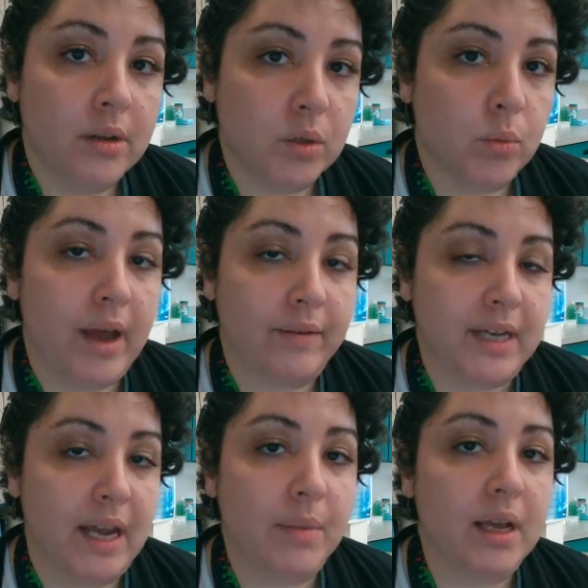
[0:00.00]
and also we'll have
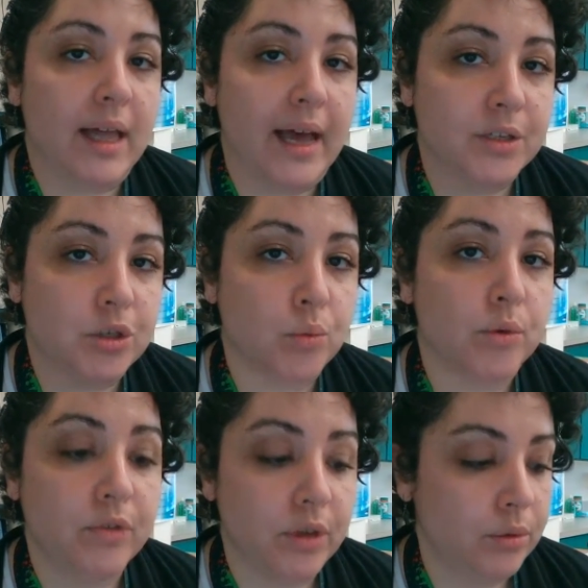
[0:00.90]
time in class to
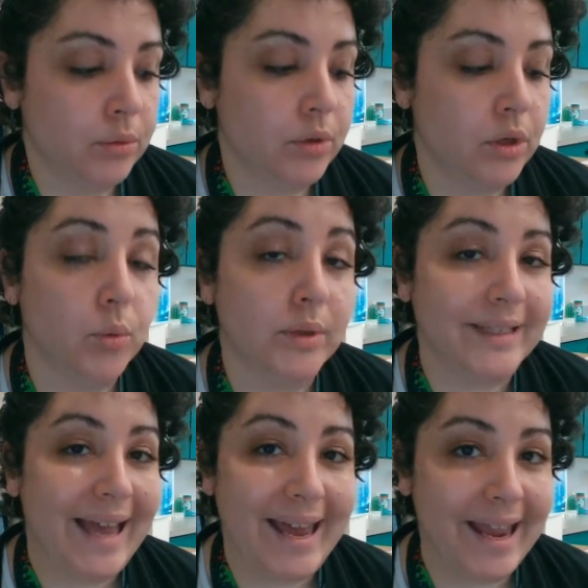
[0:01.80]
review. You will
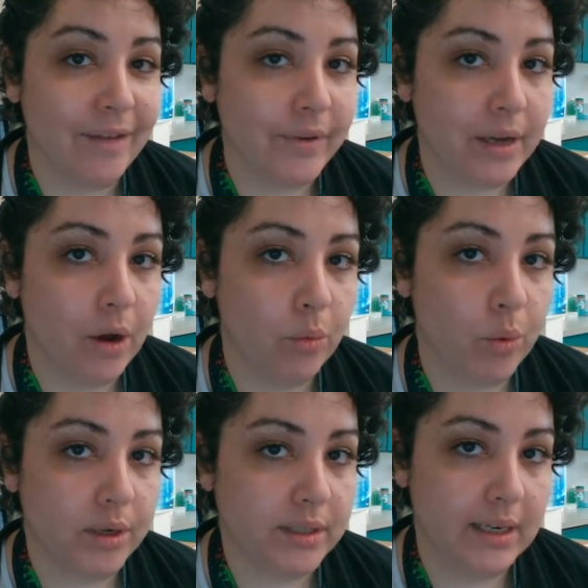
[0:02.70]
not have any
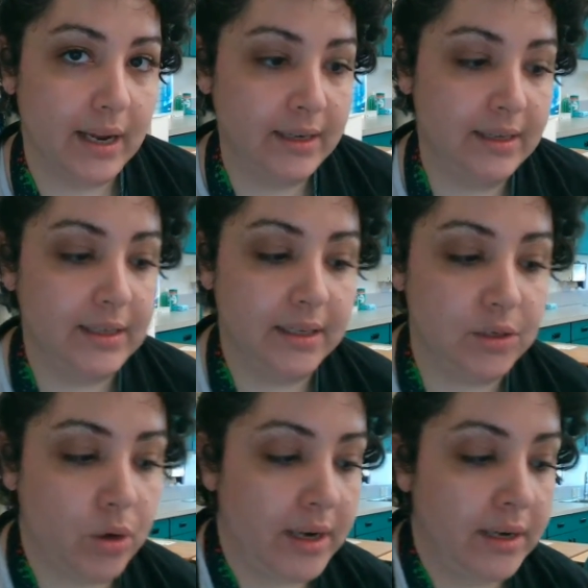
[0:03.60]
homework tonight in
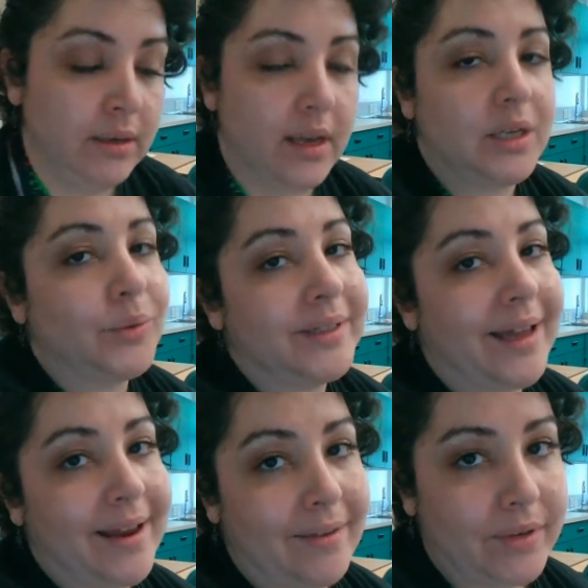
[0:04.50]
sixth grade, and you will
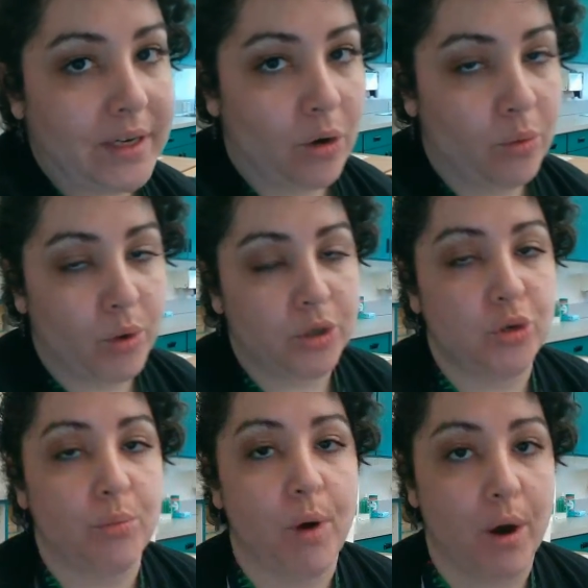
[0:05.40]
not have any homework
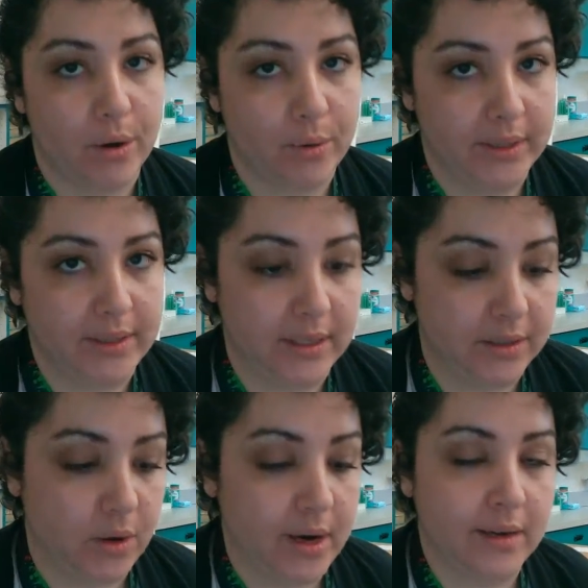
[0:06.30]
tomorrow in
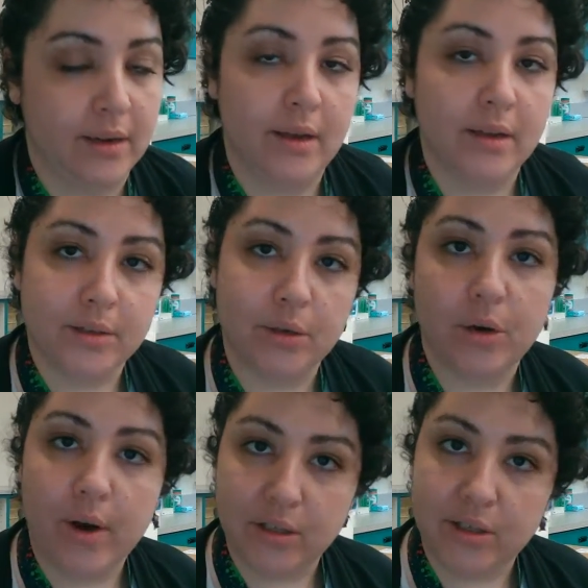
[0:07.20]
sixth grade. So
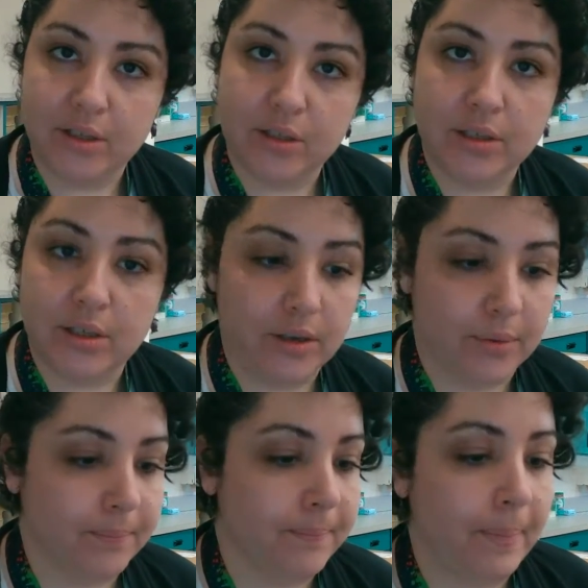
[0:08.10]
congratulations to
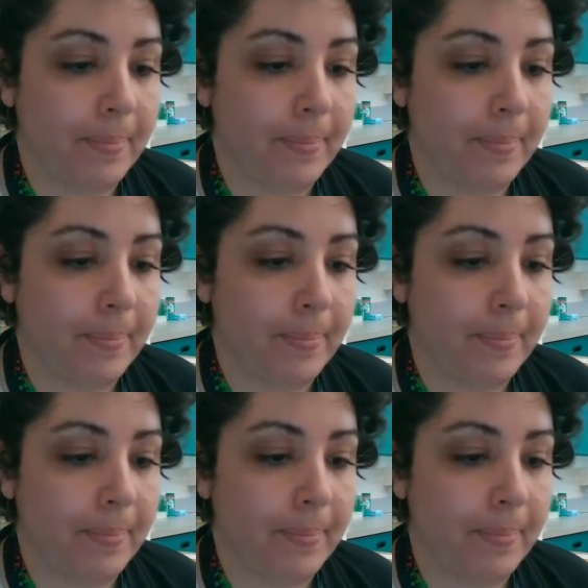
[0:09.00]
you.